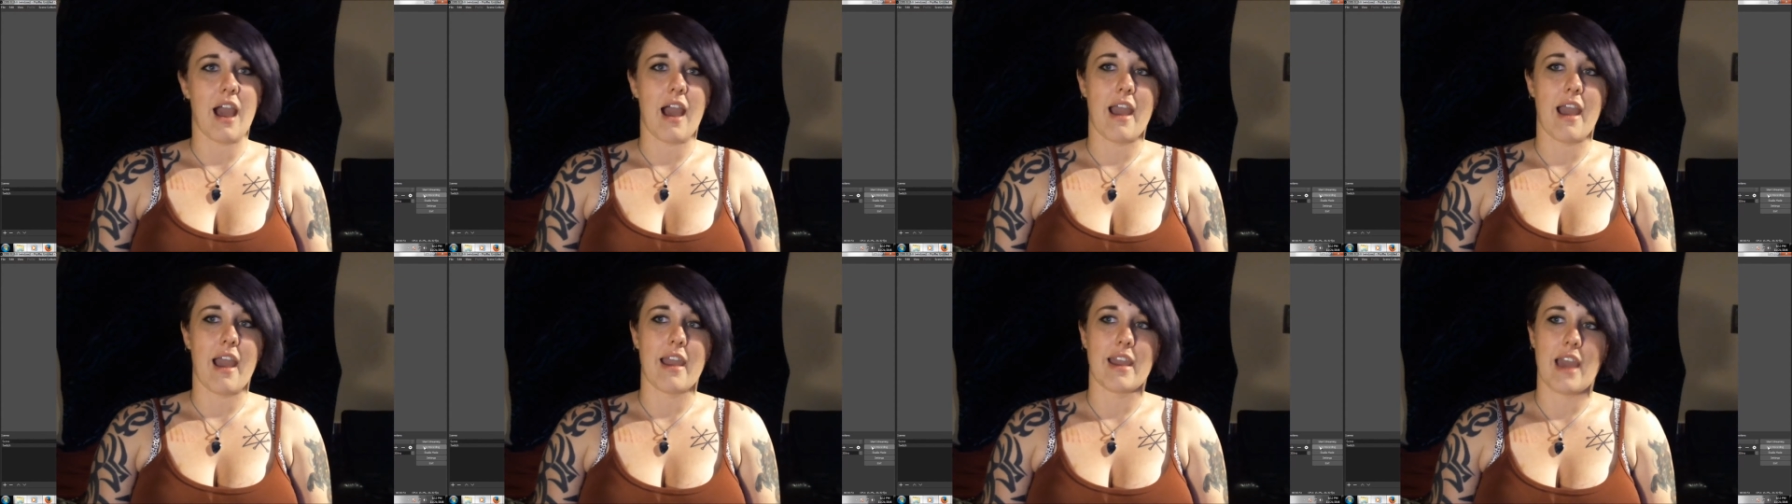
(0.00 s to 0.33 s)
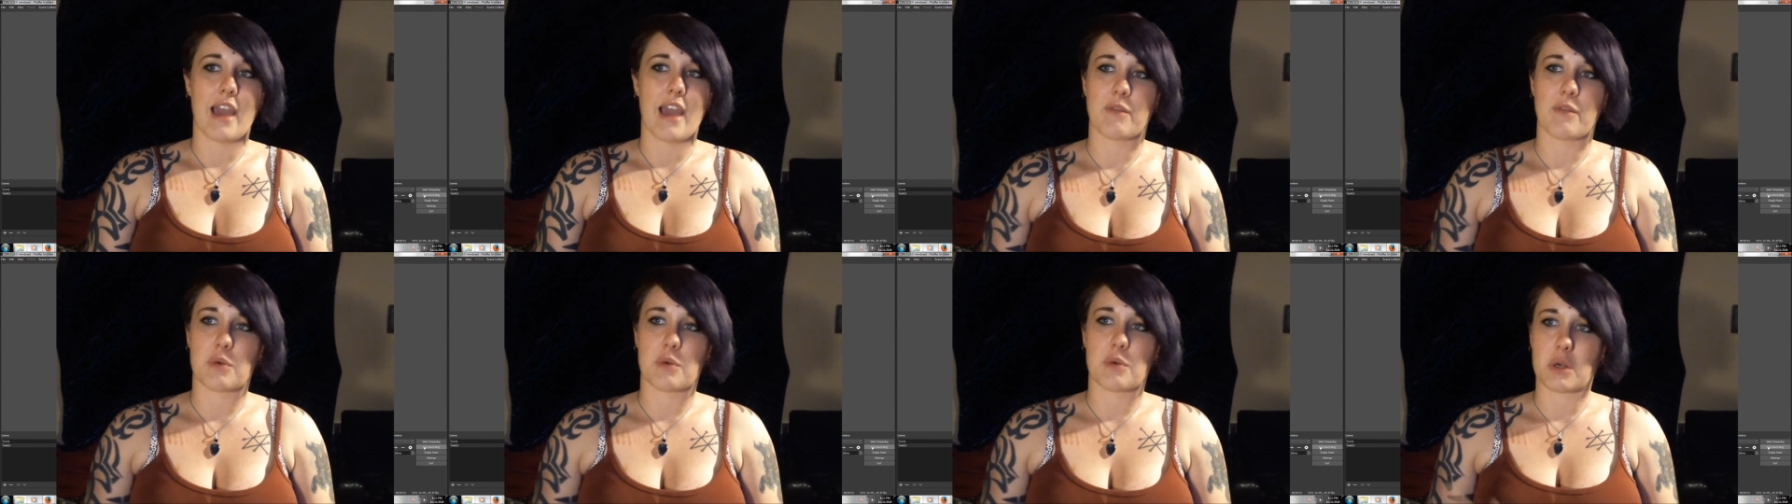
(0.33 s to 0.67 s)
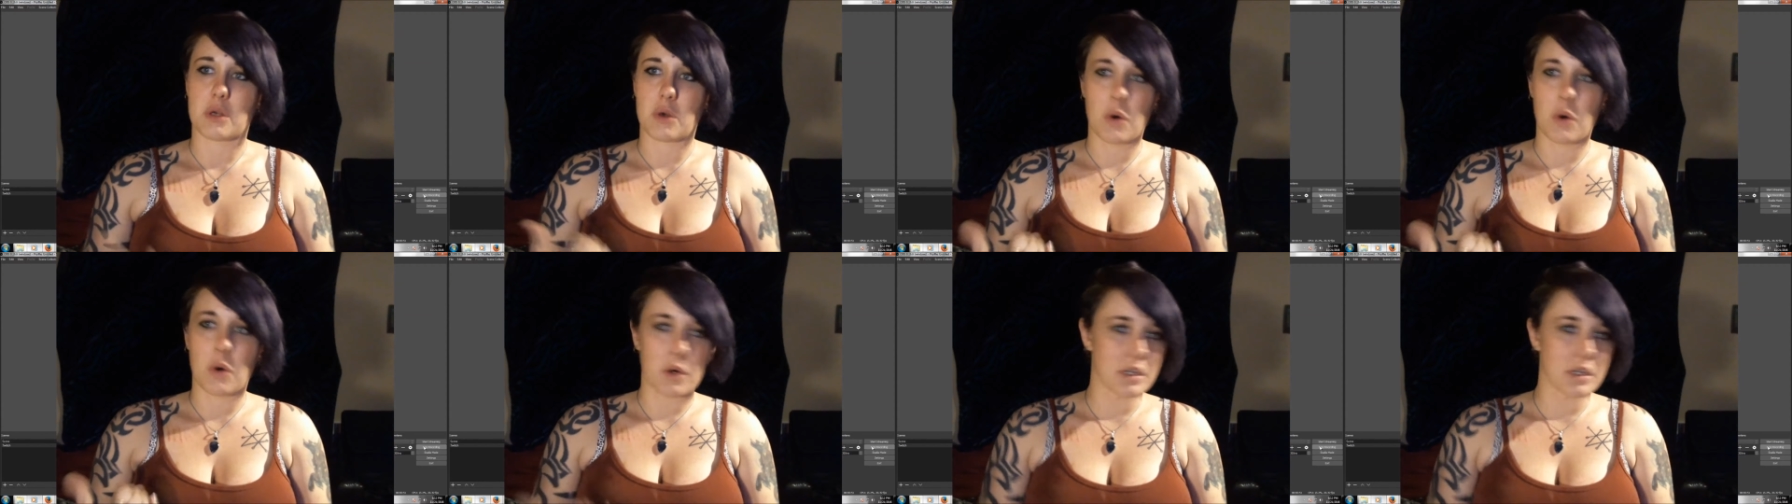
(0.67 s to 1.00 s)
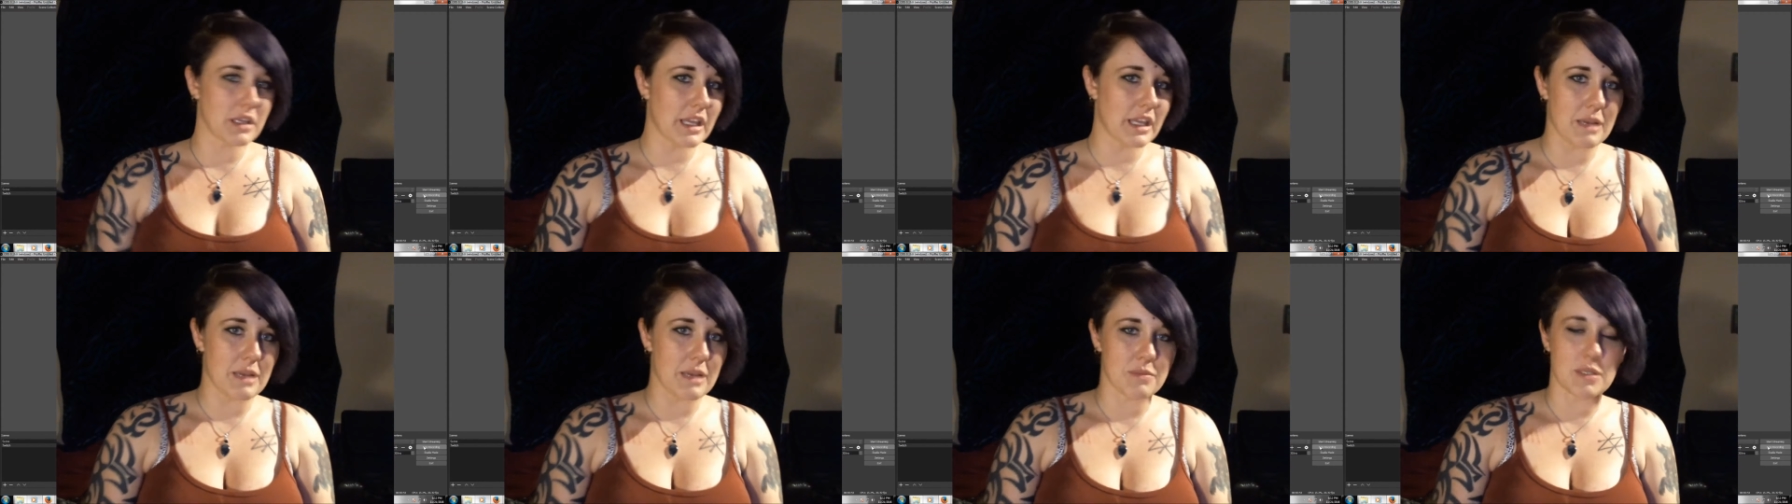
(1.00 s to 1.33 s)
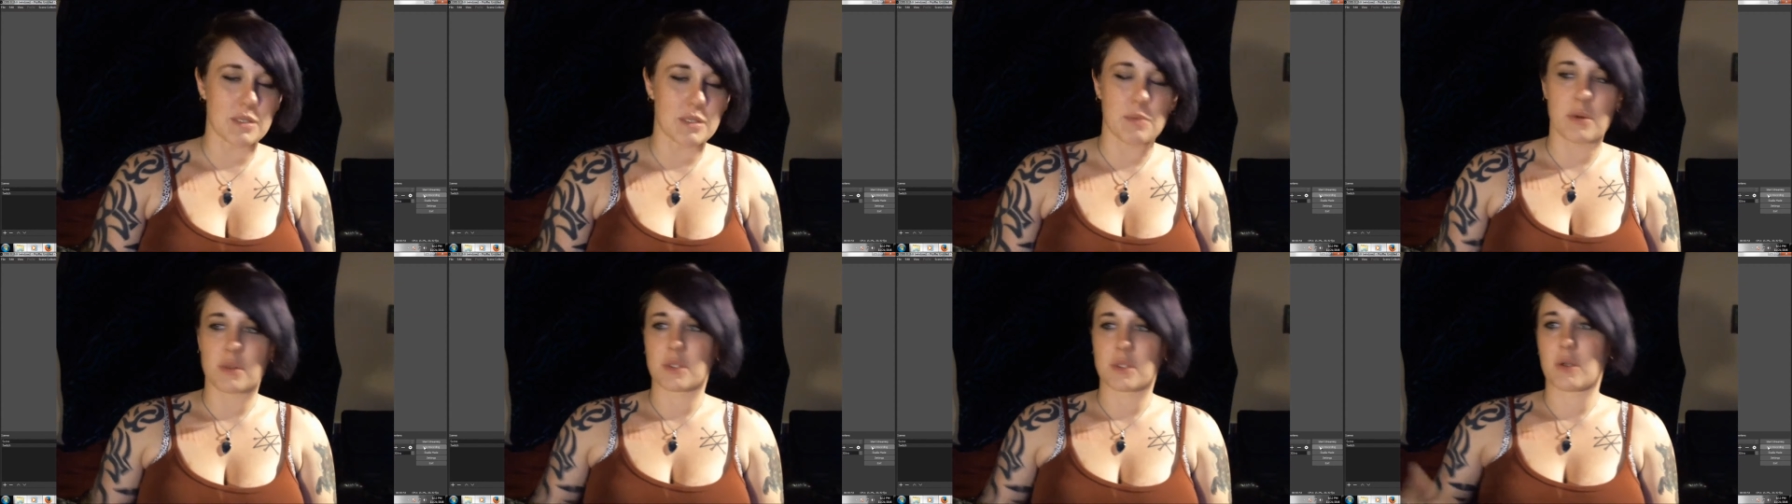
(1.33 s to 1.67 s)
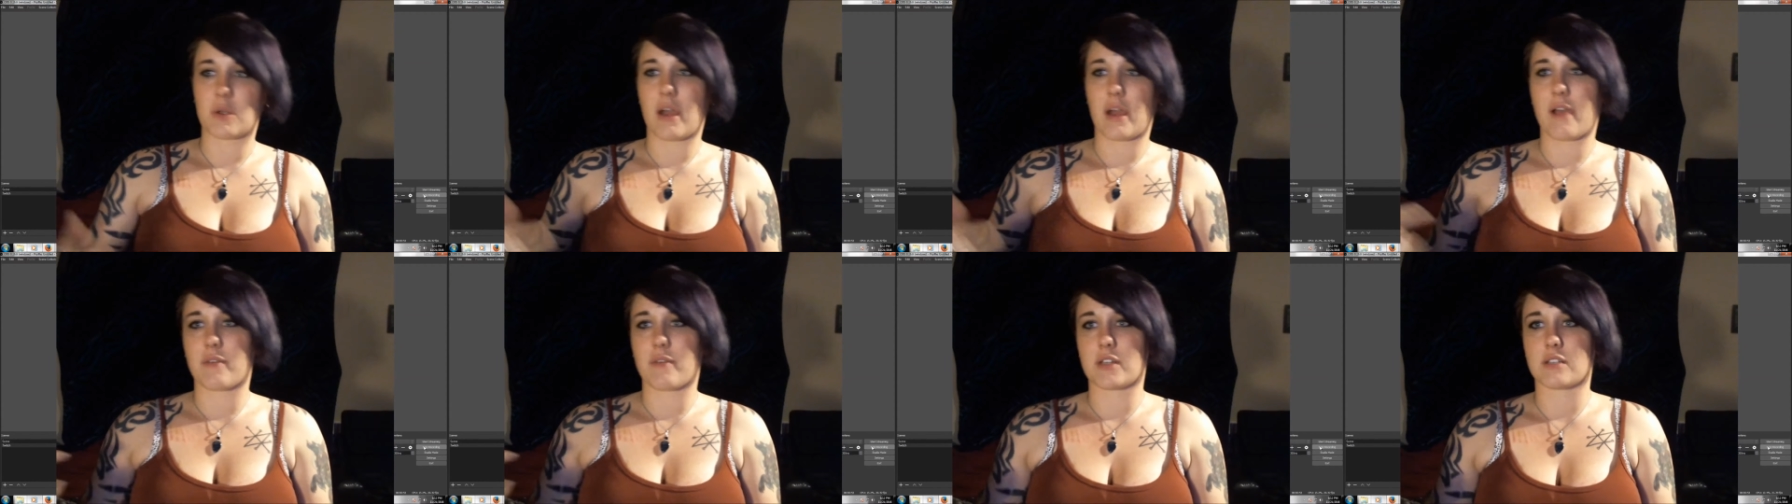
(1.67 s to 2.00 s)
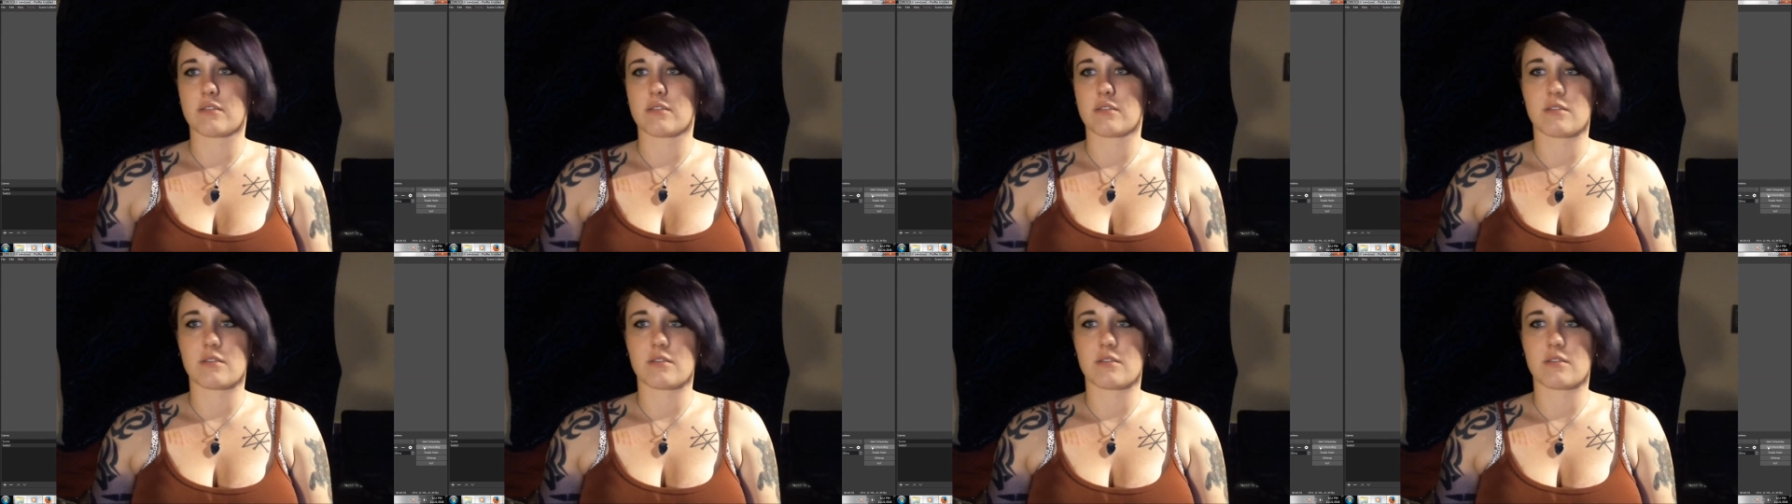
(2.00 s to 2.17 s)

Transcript: I haven't recorded like I'm supposed to. I haven't,